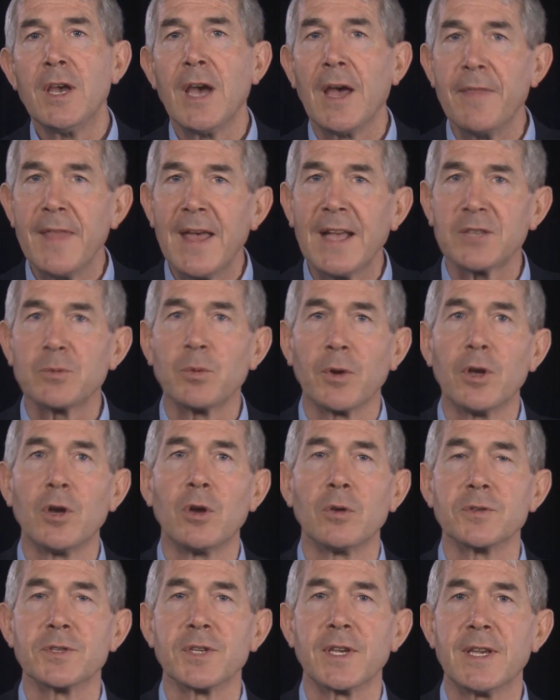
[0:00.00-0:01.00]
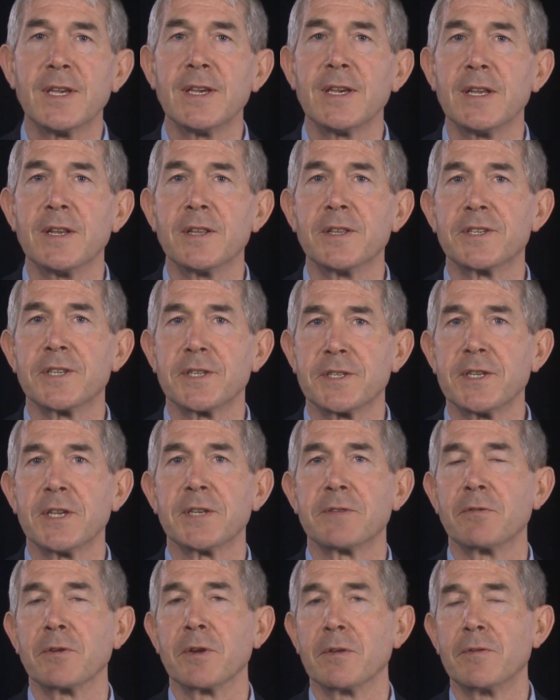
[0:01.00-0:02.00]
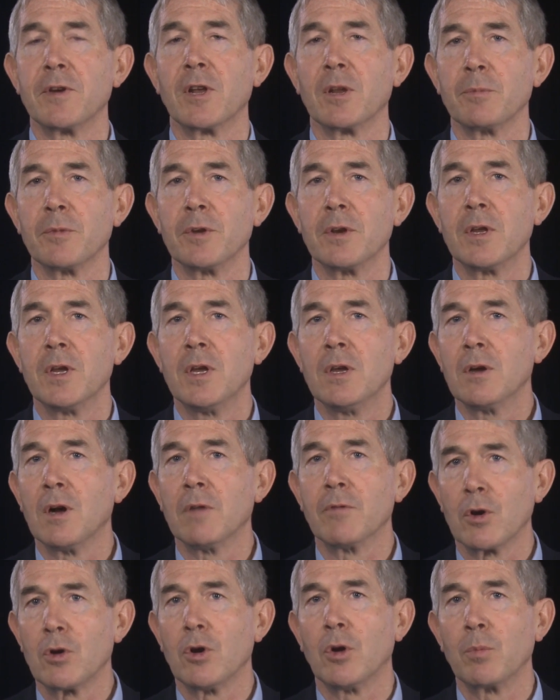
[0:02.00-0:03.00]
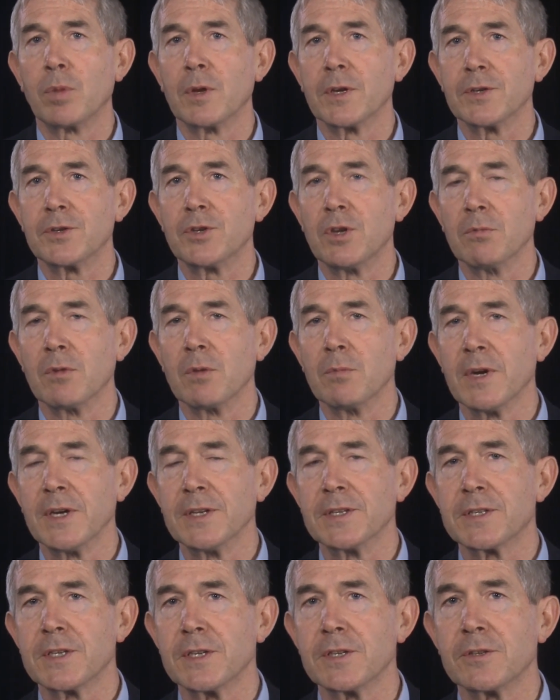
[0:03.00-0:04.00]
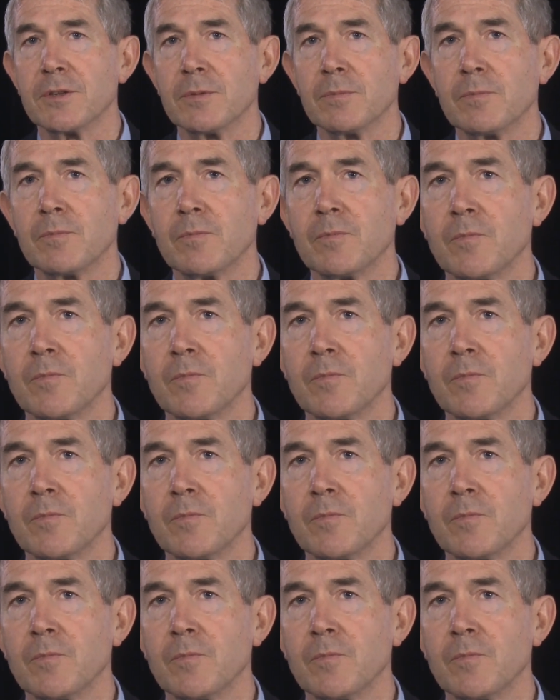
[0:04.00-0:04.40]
and that's what holds the key to the successful development of a complex human-made system.